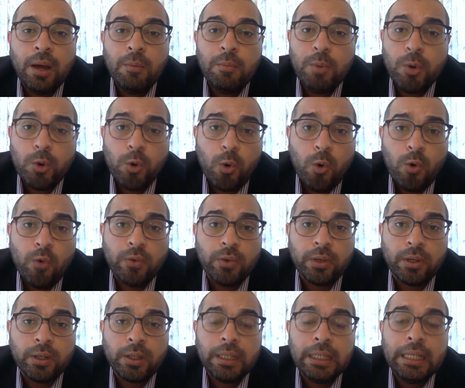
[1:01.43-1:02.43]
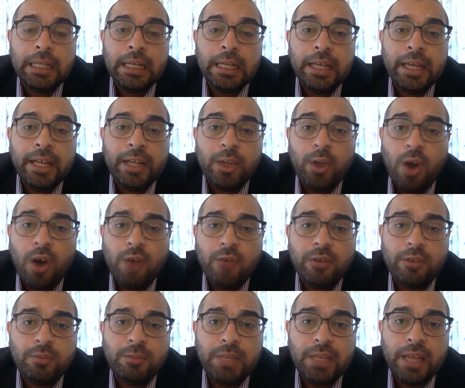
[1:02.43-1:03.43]
Moreover, it
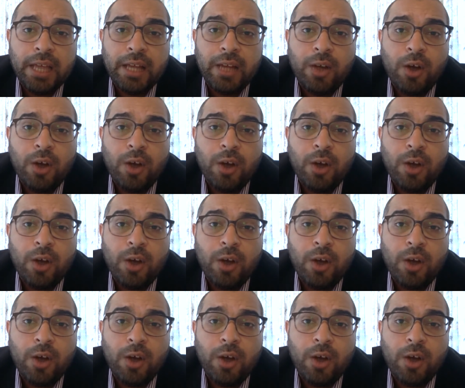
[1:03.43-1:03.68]
offered me an